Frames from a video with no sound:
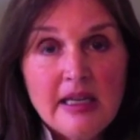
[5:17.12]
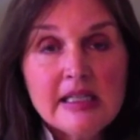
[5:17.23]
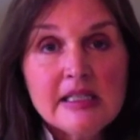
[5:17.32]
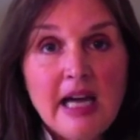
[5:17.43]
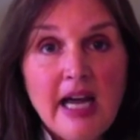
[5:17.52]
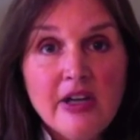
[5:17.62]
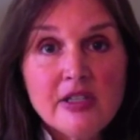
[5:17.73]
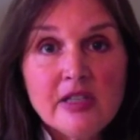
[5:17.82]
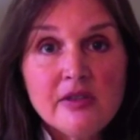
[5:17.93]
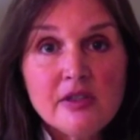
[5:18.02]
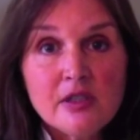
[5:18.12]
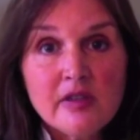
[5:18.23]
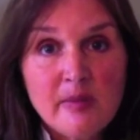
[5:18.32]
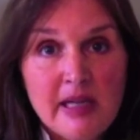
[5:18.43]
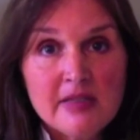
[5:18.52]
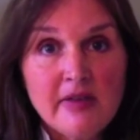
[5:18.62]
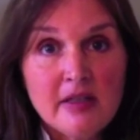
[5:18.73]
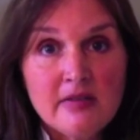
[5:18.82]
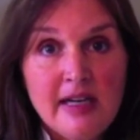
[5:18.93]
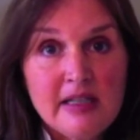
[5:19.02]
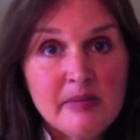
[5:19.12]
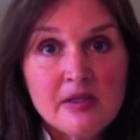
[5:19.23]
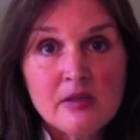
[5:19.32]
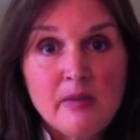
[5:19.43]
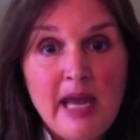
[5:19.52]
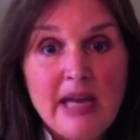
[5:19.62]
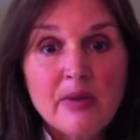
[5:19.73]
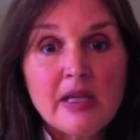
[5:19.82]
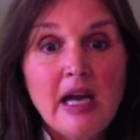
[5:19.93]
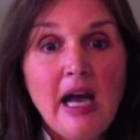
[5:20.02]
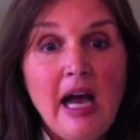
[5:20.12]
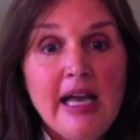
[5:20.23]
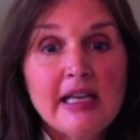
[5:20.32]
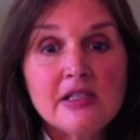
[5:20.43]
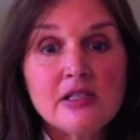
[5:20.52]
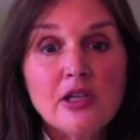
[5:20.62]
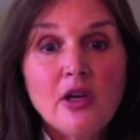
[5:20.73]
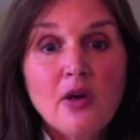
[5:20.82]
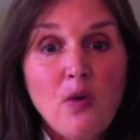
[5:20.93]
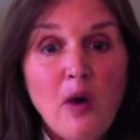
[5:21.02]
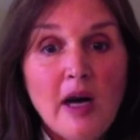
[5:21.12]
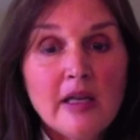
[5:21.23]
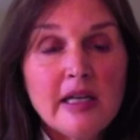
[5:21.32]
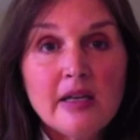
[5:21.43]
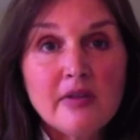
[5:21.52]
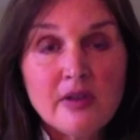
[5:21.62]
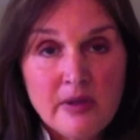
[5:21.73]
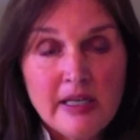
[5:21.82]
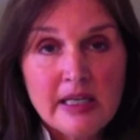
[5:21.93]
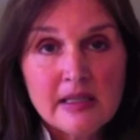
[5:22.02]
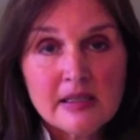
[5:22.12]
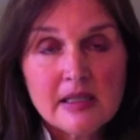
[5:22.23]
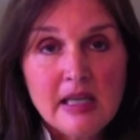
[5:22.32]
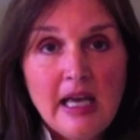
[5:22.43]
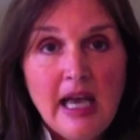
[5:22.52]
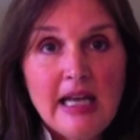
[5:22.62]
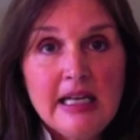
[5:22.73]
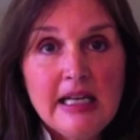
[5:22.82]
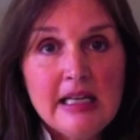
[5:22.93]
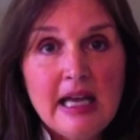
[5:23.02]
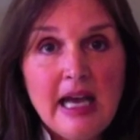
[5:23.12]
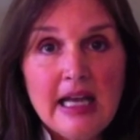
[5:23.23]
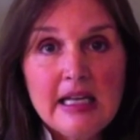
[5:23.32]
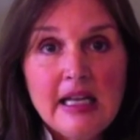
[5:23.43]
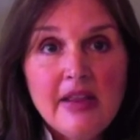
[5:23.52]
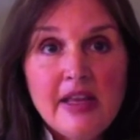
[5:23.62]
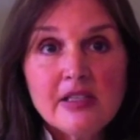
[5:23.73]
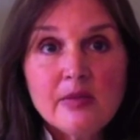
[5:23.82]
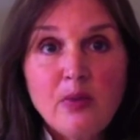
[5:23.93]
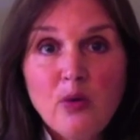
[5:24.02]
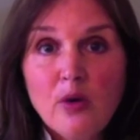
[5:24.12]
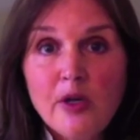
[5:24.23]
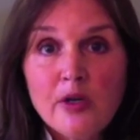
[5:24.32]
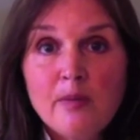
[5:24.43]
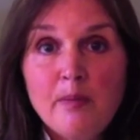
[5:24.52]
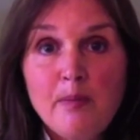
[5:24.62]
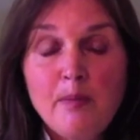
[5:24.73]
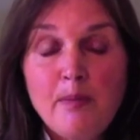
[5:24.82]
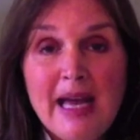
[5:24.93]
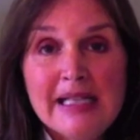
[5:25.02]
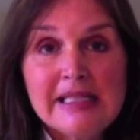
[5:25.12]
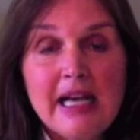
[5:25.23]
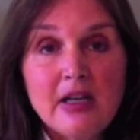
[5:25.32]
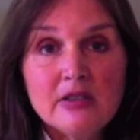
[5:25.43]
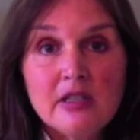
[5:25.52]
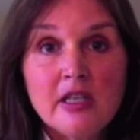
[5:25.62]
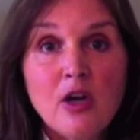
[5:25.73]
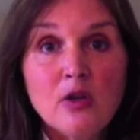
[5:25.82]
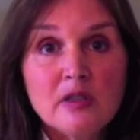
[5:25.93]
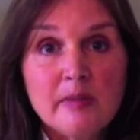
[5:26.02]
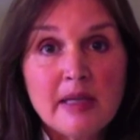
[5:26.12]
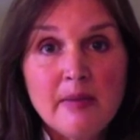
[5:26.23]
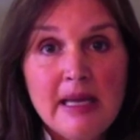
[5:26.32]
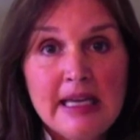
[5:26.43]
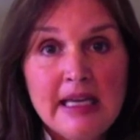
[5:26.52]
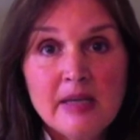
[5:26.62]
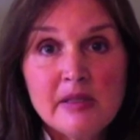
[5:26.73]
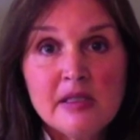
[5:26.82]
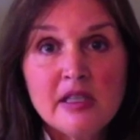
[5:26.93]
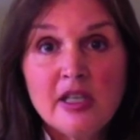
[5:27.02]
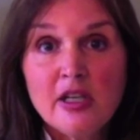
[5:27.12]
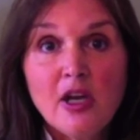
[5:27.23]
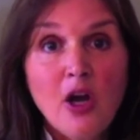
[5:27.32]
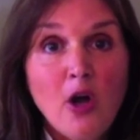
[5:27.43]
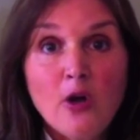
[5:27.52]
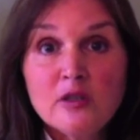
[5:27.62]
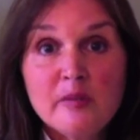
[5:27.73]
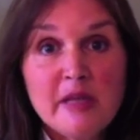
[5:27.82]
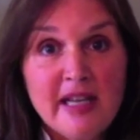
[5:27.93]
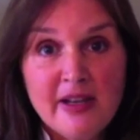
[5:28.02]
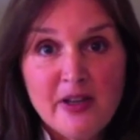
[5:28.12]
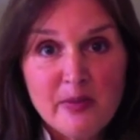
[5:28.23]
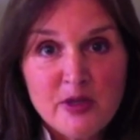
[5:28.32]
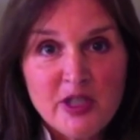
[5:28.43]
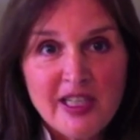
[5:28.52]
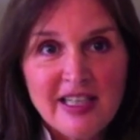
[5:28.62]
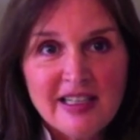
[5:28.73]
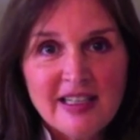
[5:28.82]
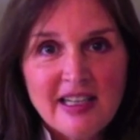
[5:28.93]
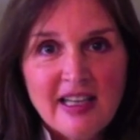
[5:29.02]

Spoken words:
The entirety of Deserving Pets Vital Vitamins are made with the highest quality of ingredients, and in that, they support your pet's health to the ultimate, making him into the ultimate health machine.